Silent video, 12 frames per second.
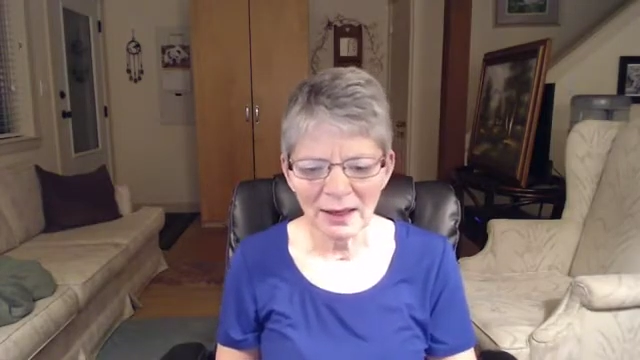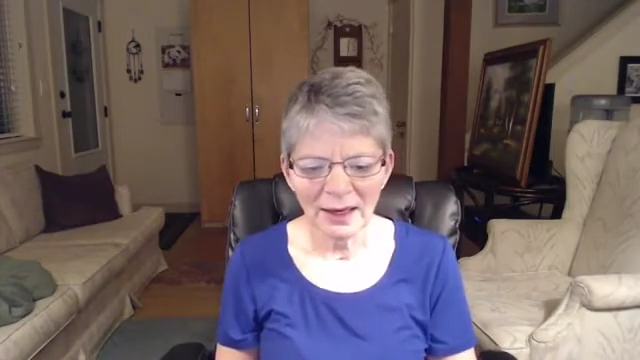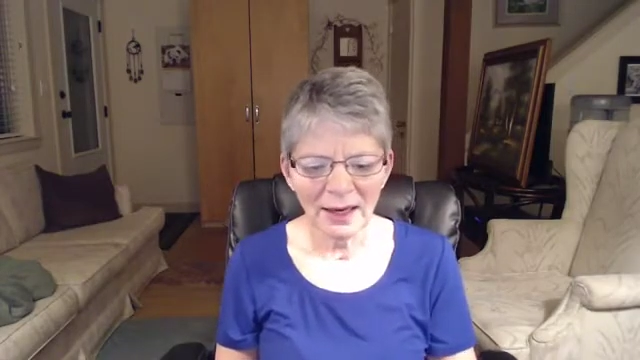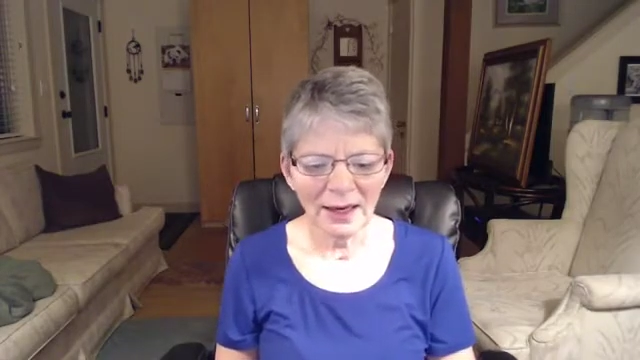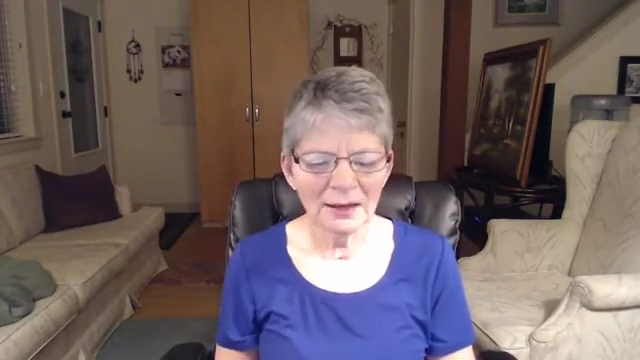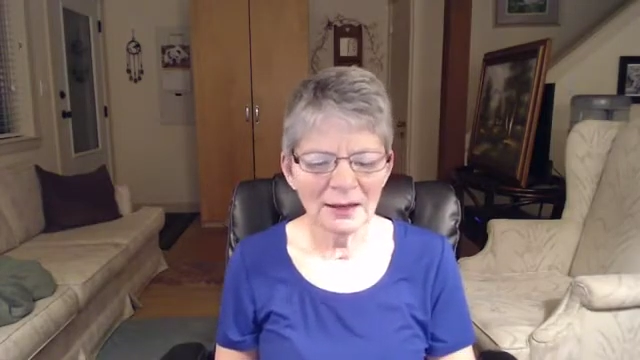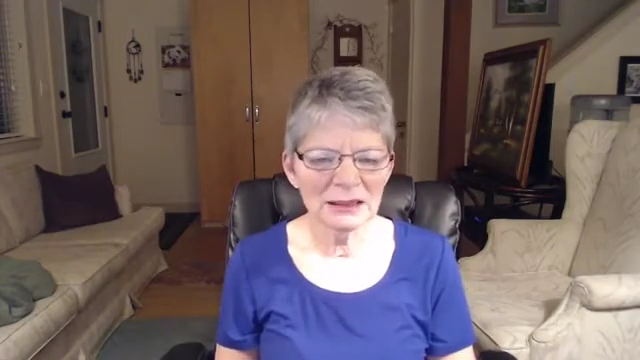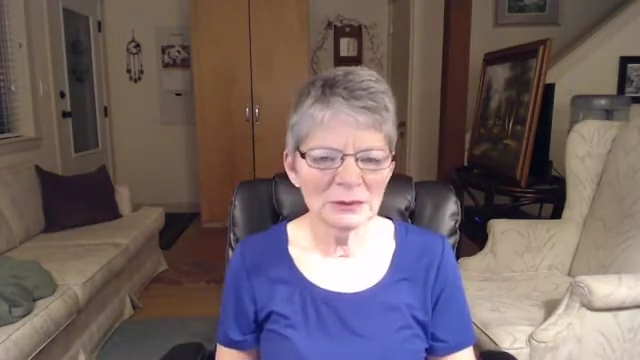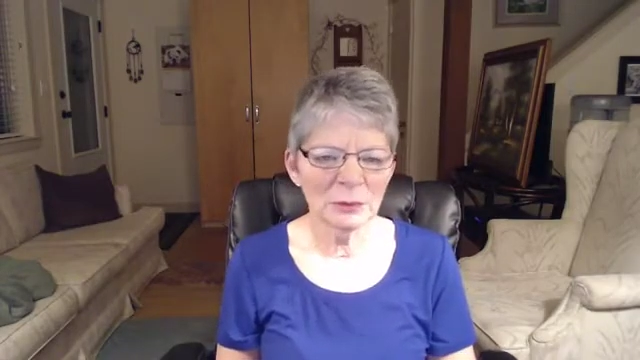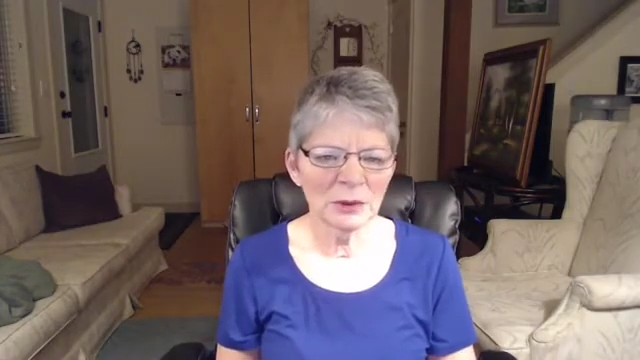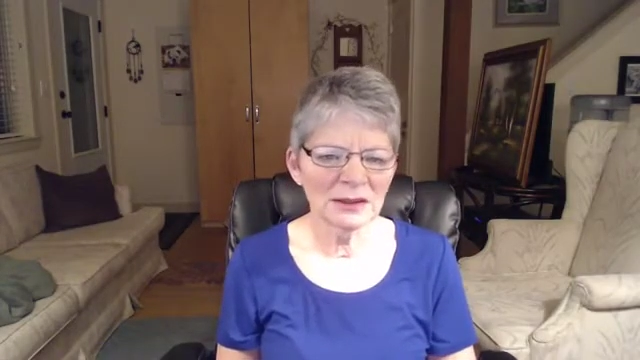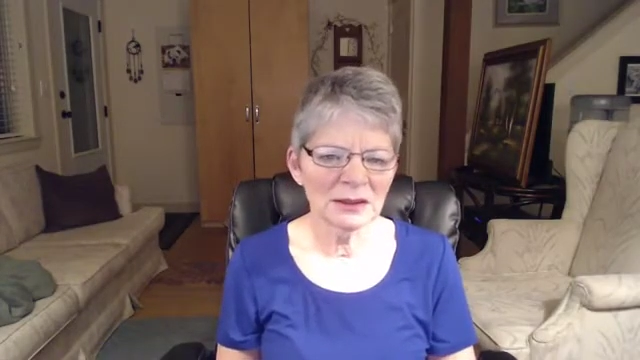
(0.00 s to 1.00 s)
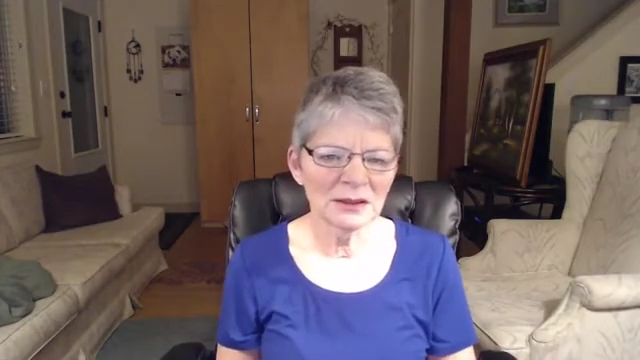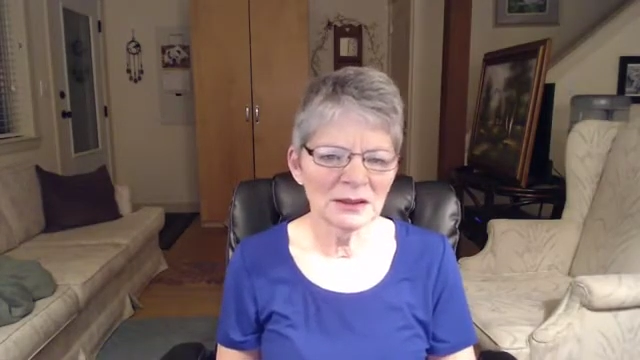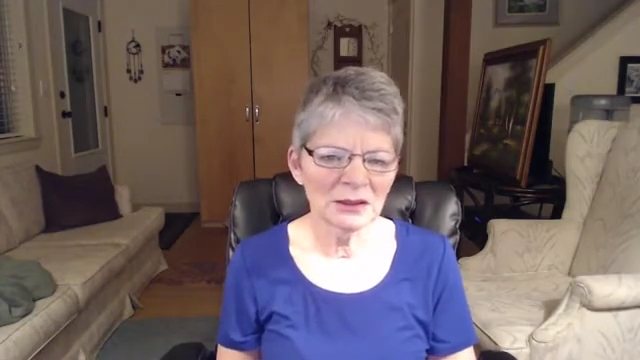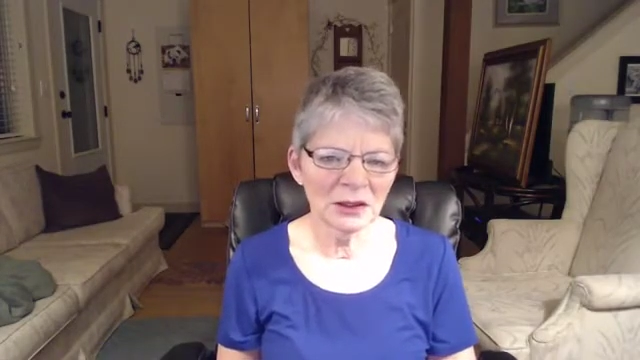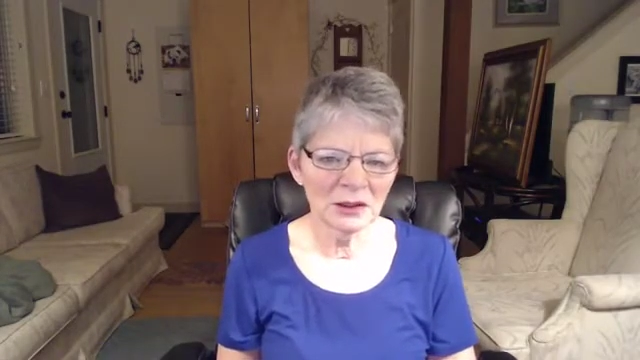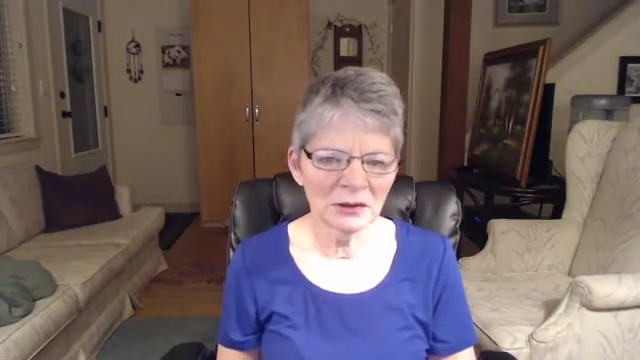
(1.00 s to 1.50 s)
and expressed
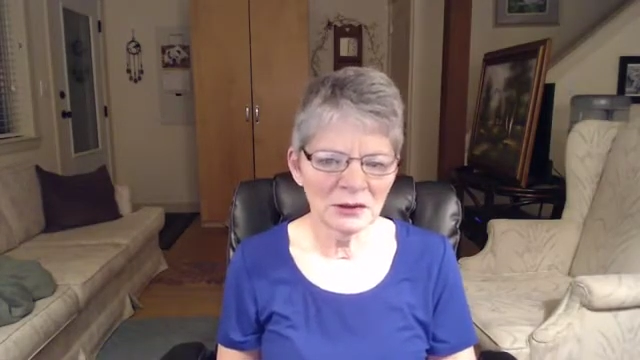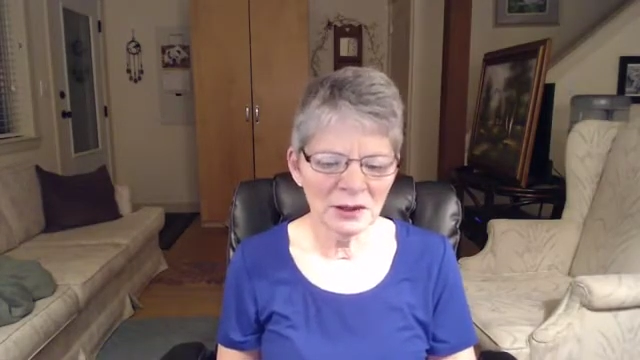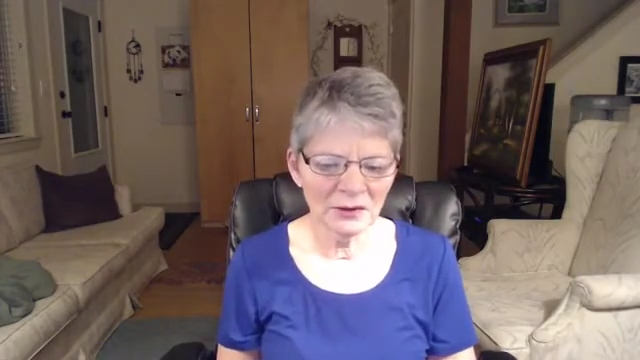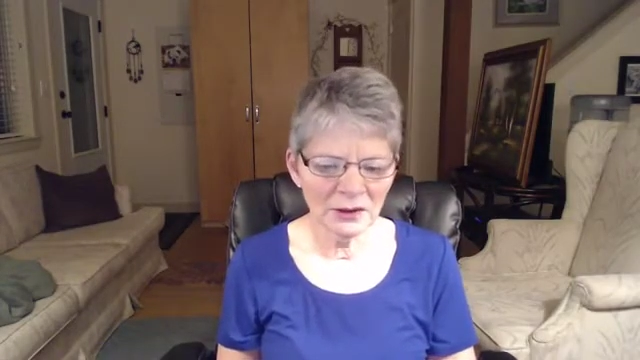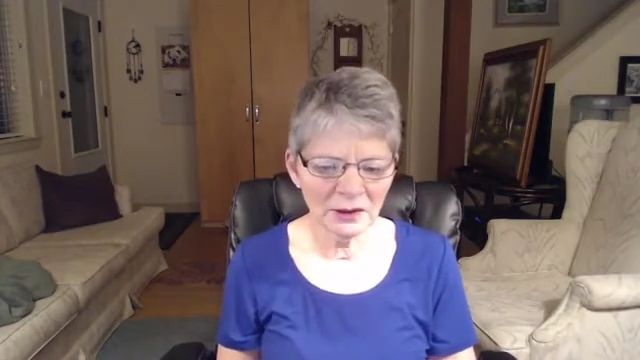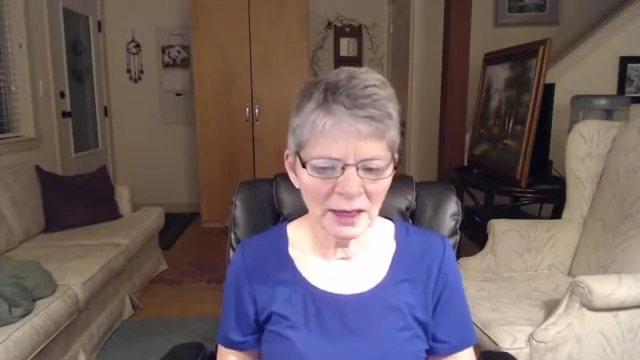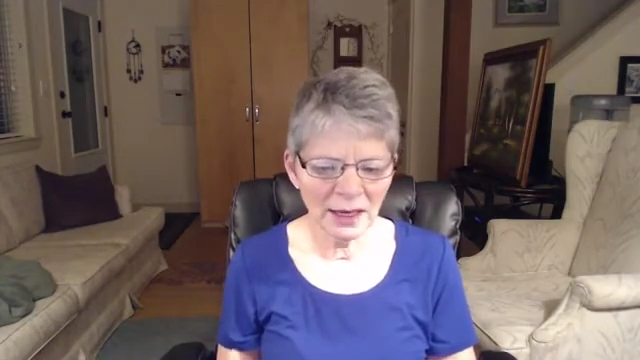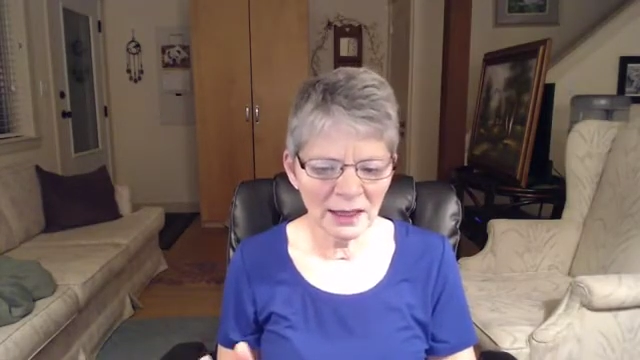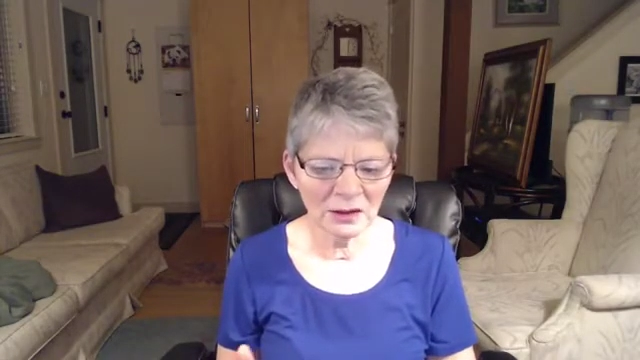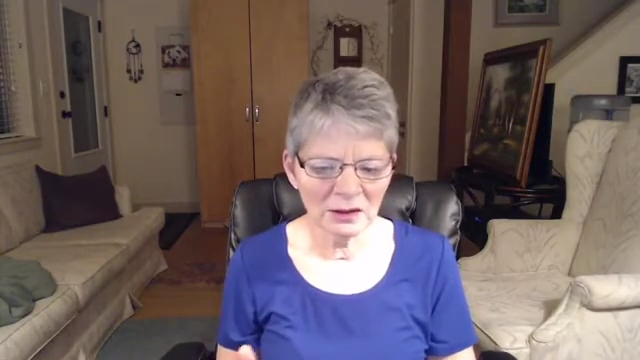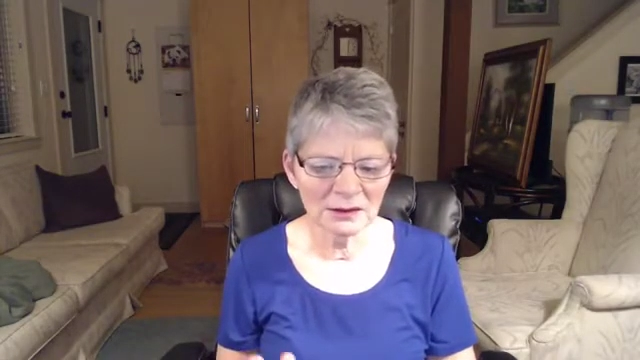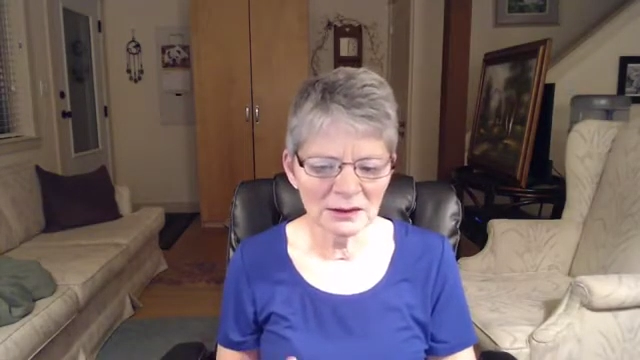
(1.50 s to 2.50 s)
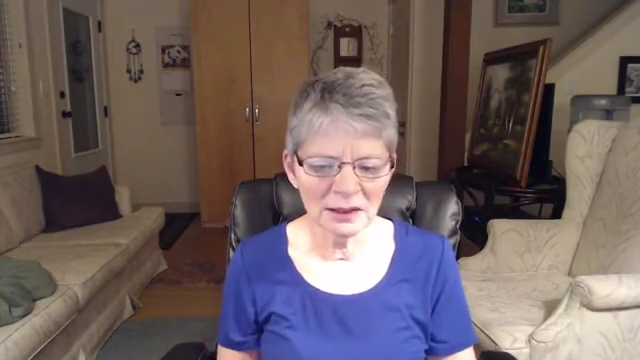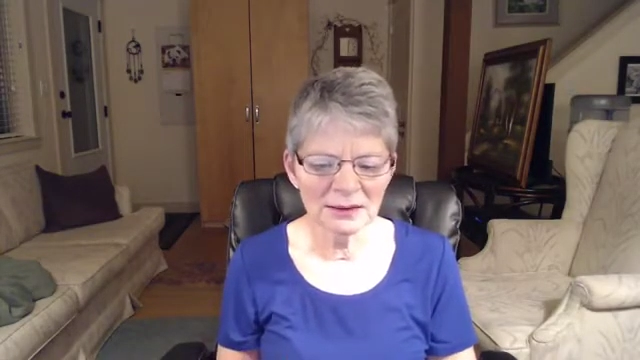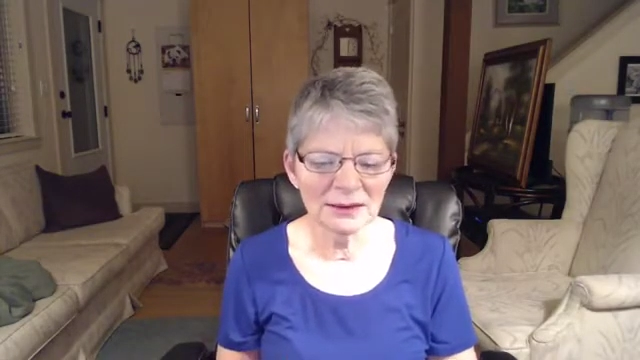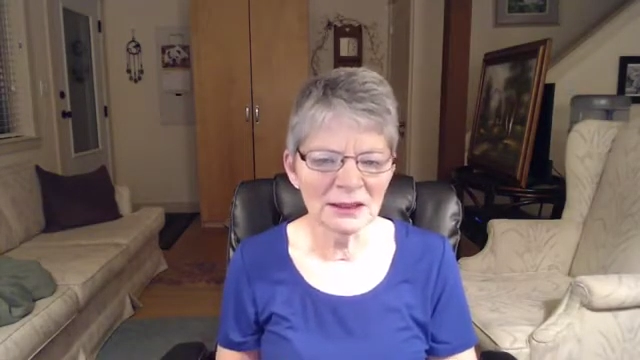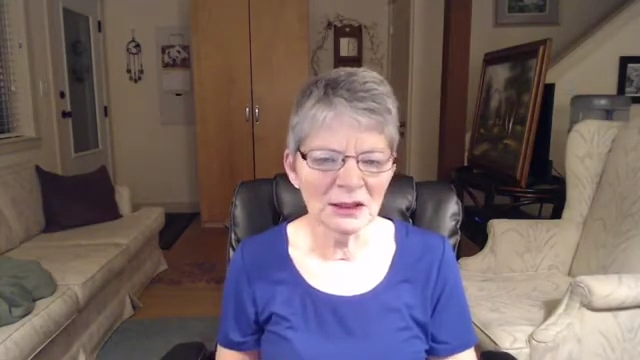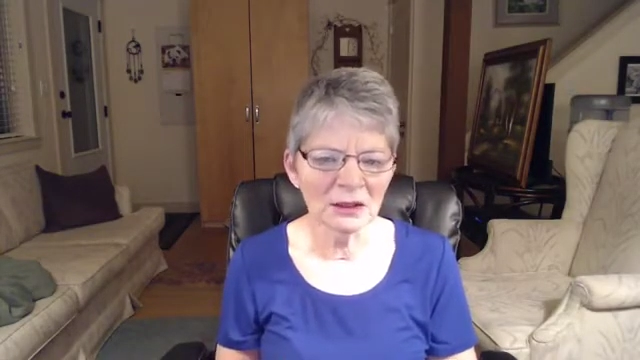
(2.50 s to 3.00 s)
concern that their adult son
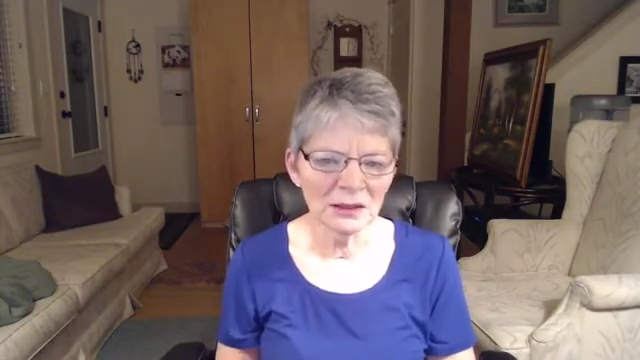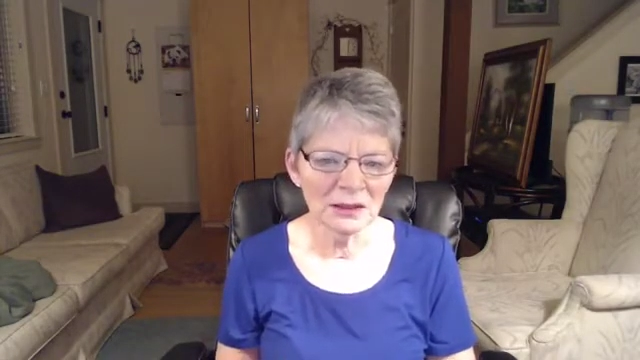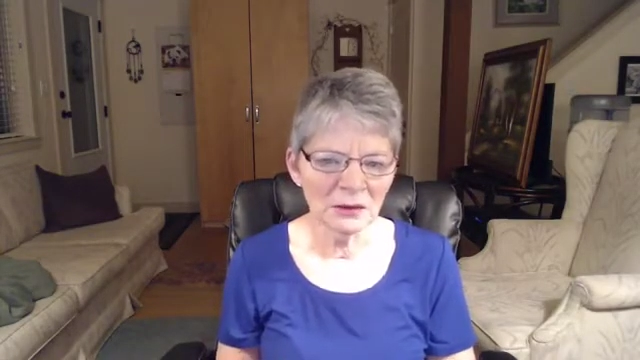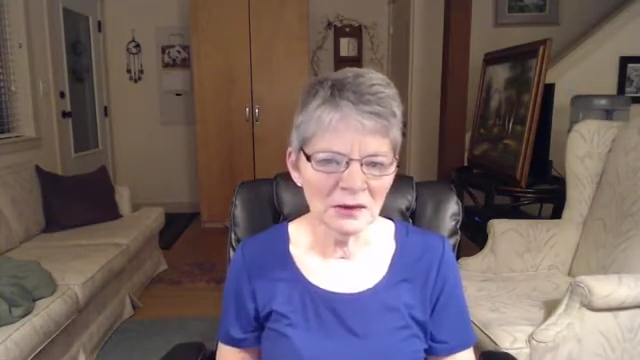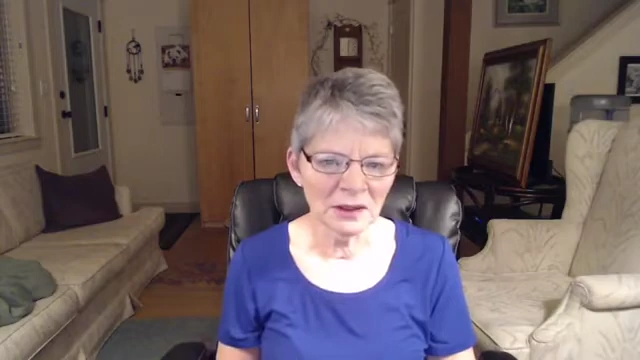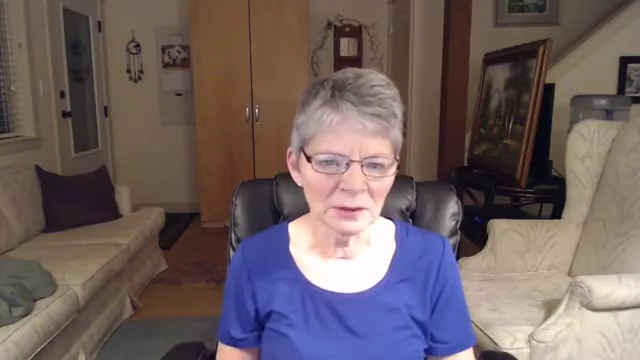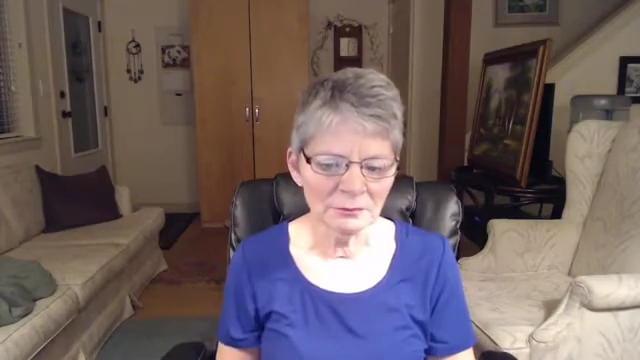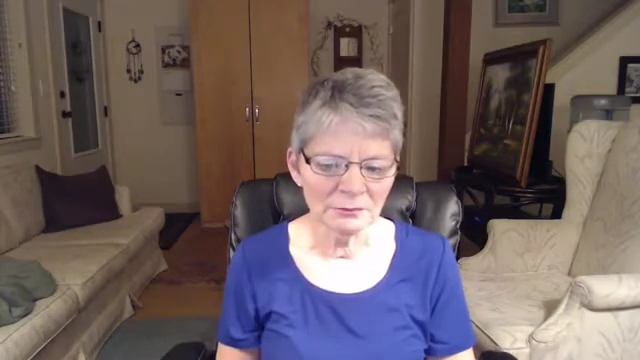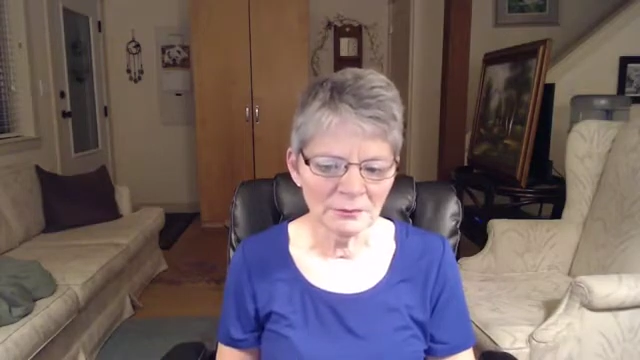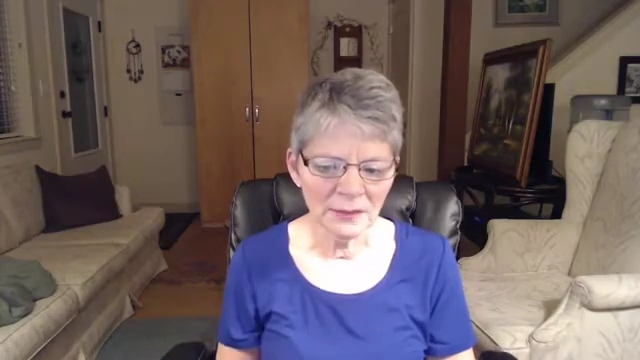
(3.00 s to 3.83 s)
still lived with them,